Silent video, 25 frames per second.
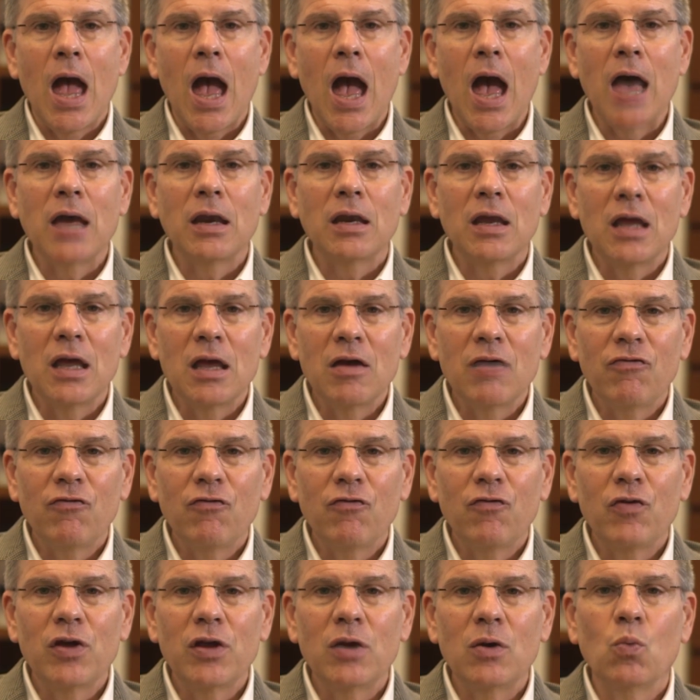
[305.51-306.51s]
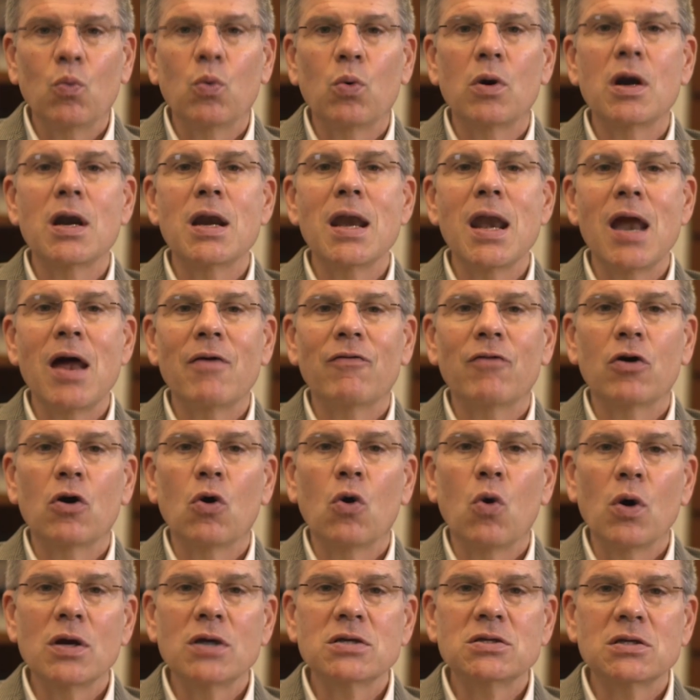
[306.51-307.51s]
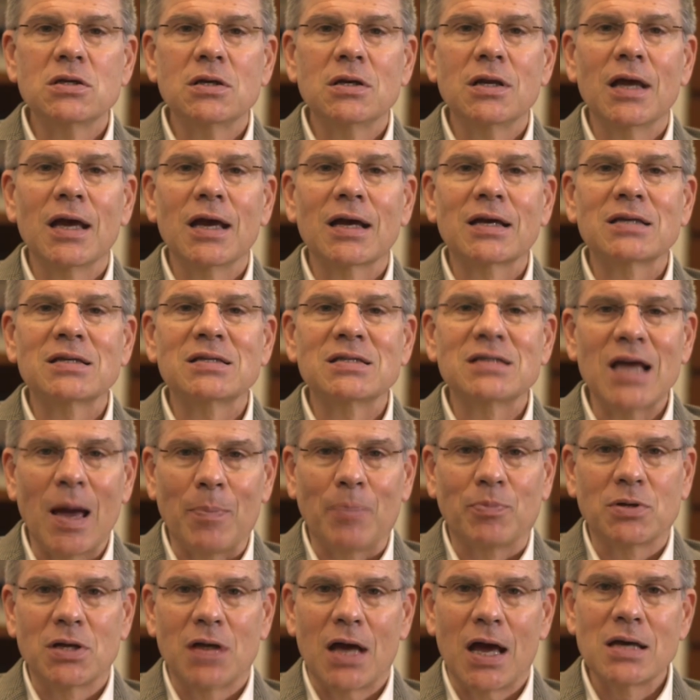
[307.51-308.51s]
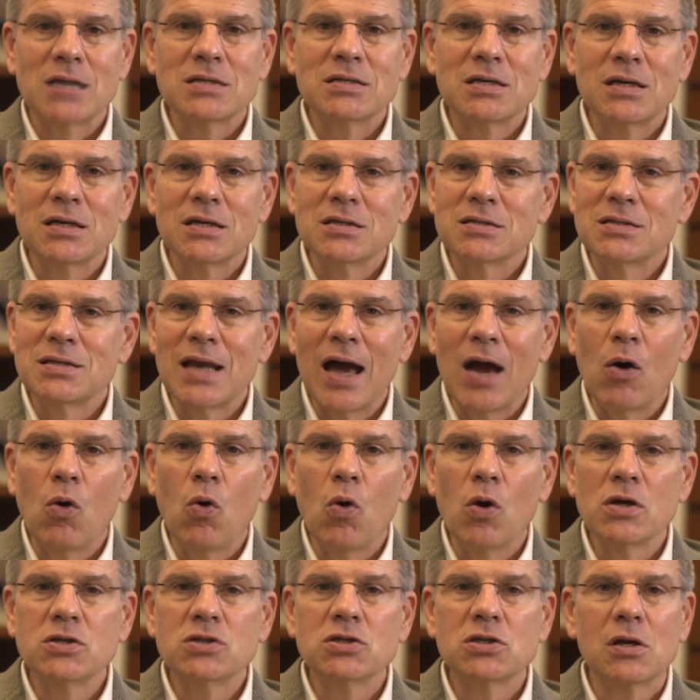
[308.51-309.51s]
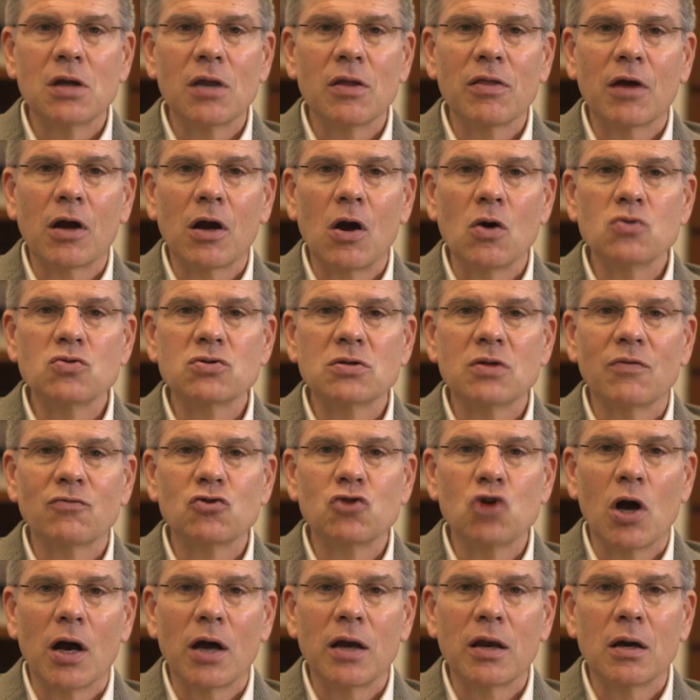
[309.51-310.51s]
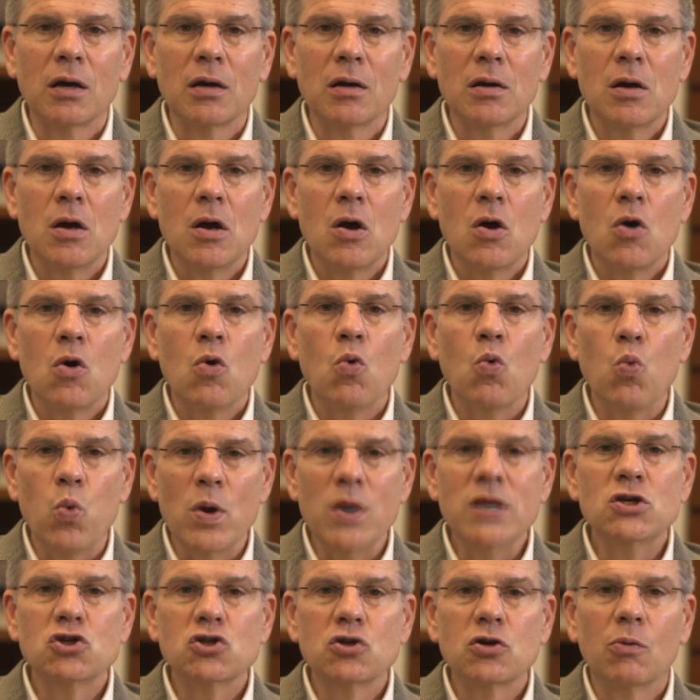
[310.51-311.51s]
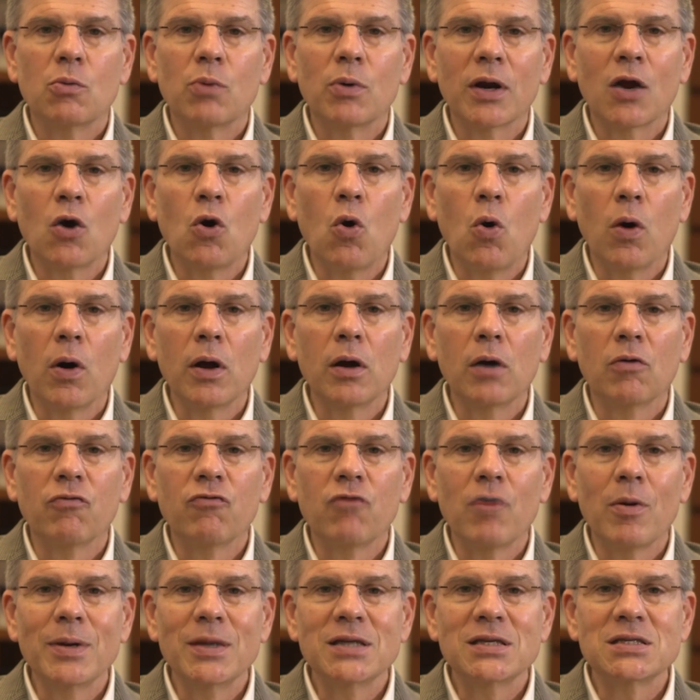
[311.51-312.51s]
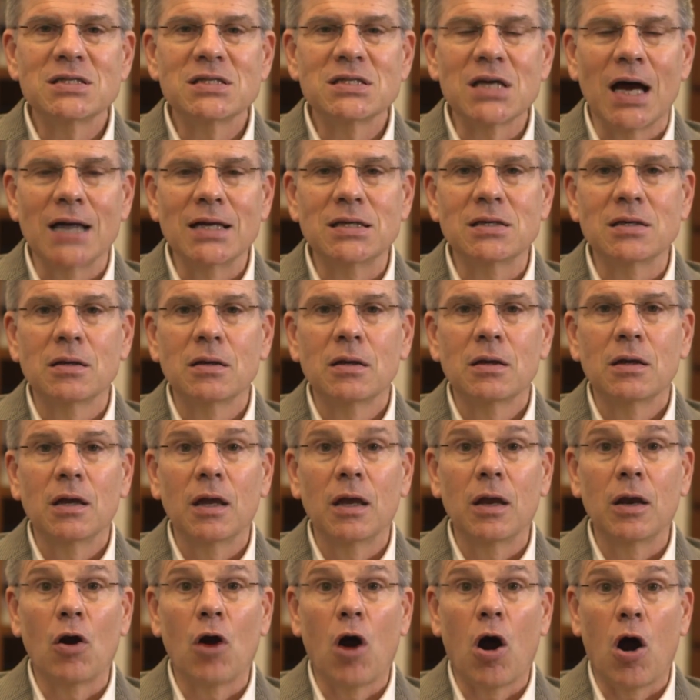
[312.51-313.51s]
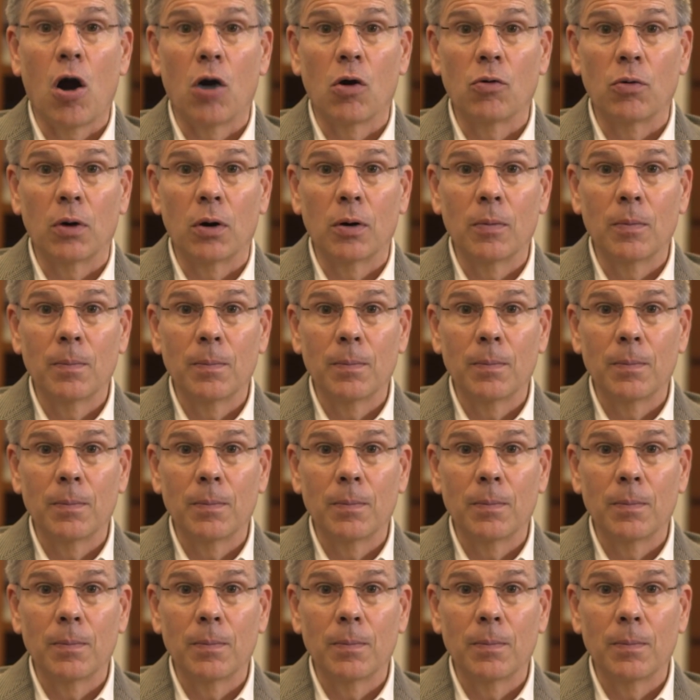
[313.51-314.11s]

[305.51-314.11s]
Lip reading: And if it were never hoisted, except as it is now hoisted on the coast of China, we should recoil from its sight in horror.